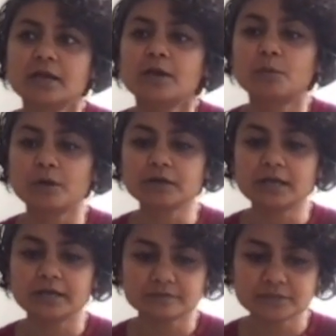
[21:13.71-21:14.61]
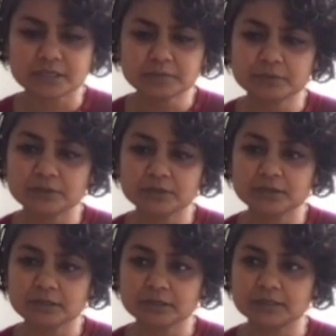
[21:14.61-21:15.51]
What I have seen
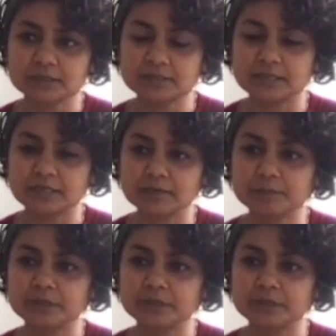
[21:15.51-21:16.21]
particularly that has helped,